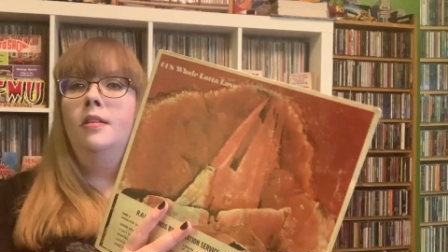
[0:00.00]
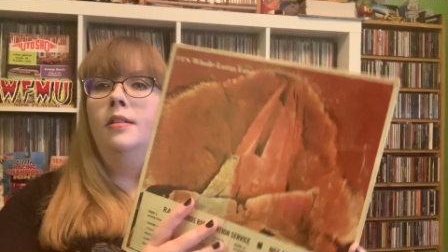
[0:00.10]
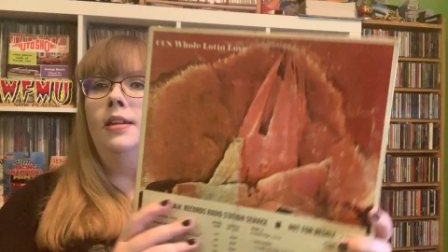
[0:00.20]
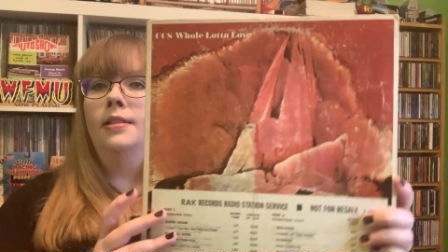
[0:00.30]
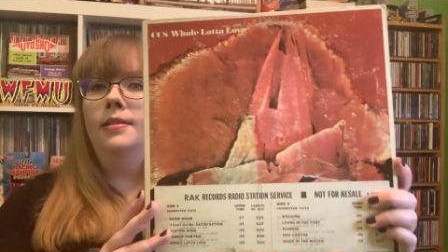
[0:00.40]

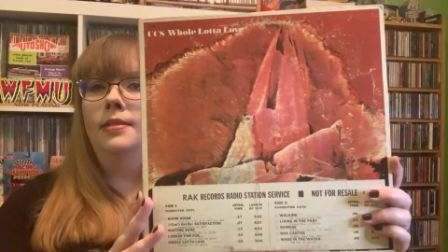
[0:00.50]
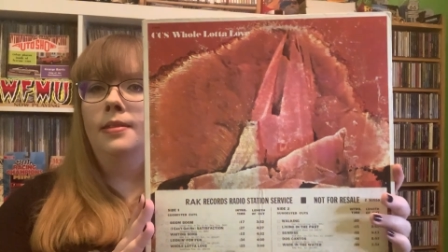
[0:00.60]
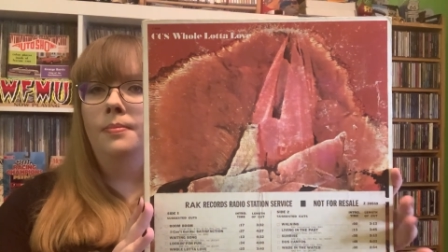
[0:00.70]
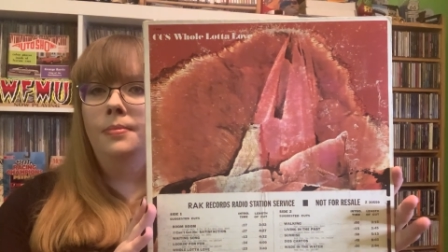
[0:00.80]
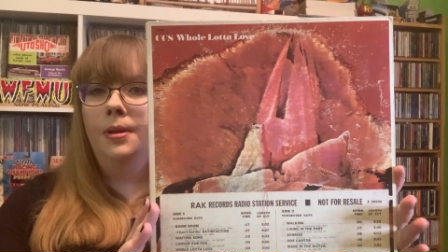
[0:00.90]
Hey, this is
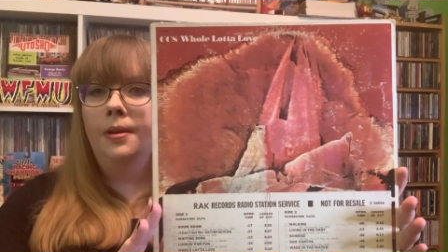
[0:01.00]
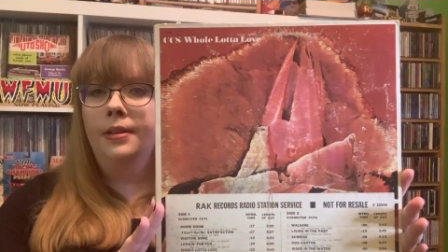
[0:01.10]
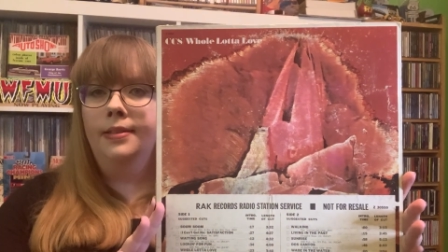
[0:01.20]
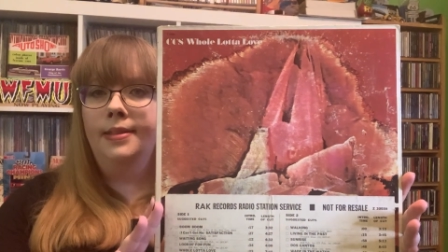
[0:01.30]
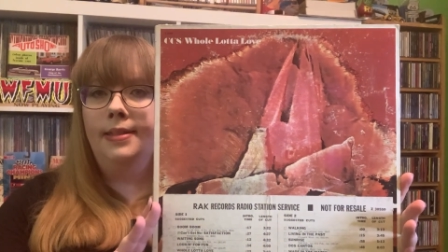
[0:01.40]
something
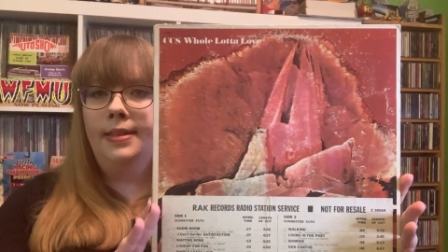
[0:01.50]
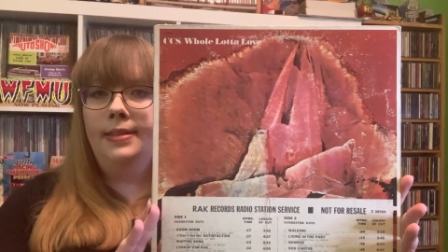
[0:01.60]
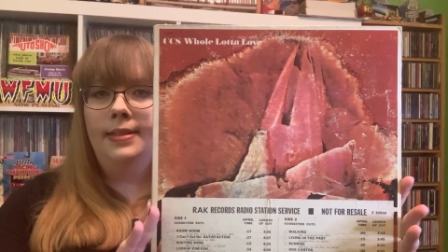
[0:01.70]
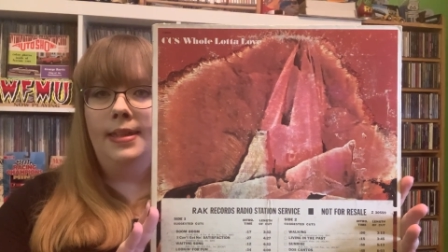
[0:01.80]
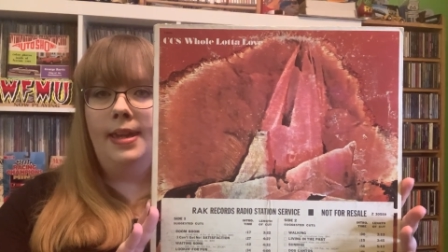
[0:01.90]
called C
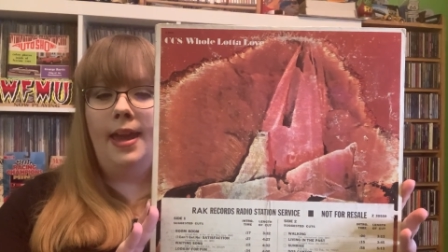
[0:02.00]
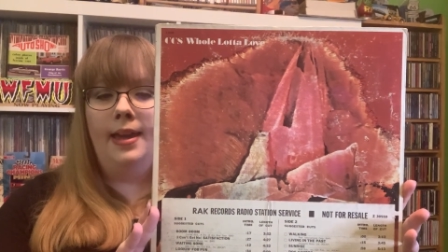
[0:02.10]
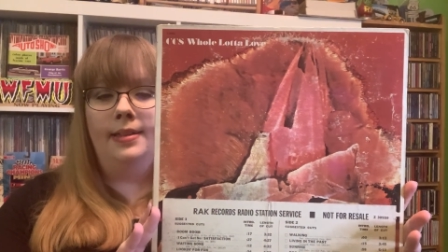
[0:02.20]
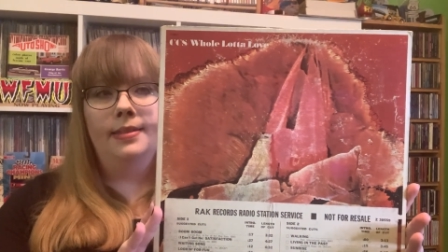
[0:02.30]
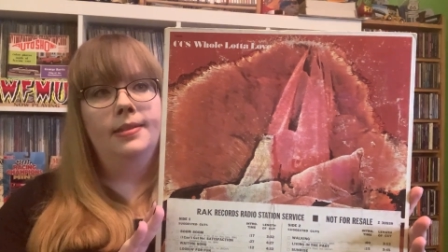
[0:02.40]
C
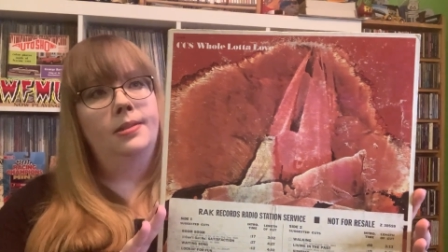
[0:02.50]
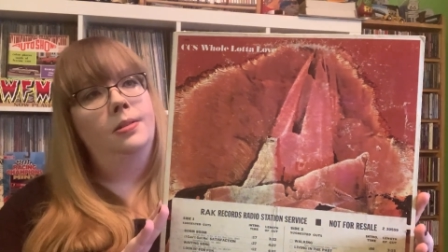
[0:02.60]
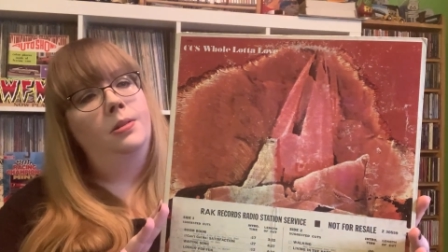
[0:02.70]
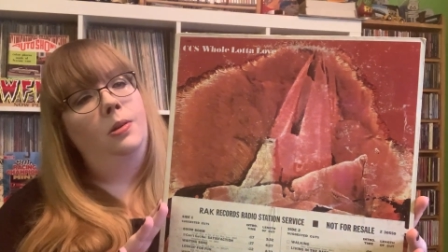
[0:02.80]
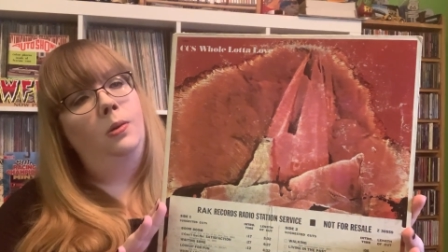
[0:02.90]
S,
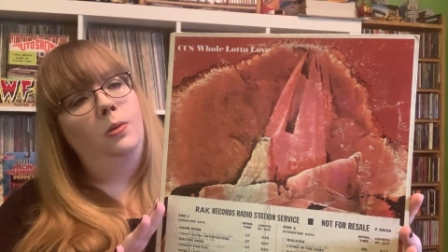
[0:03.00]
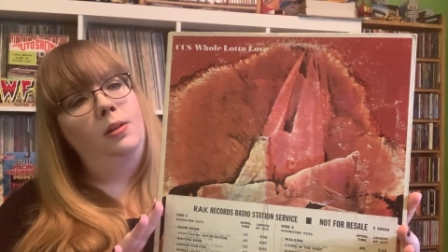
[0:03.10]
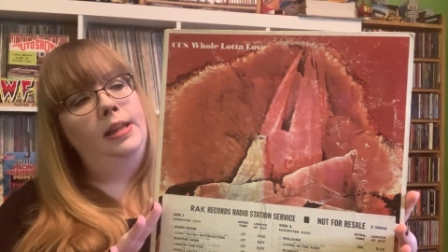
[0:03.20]
Whole